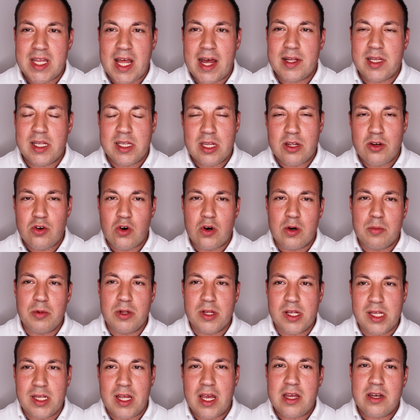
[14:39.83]
that's the
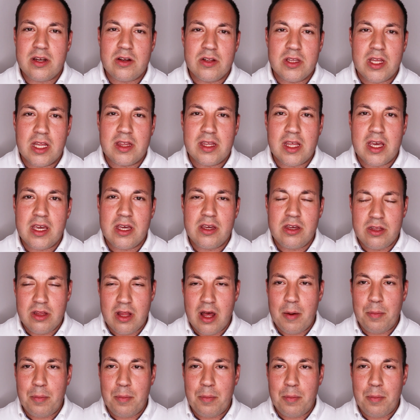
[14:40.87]
normal standard that they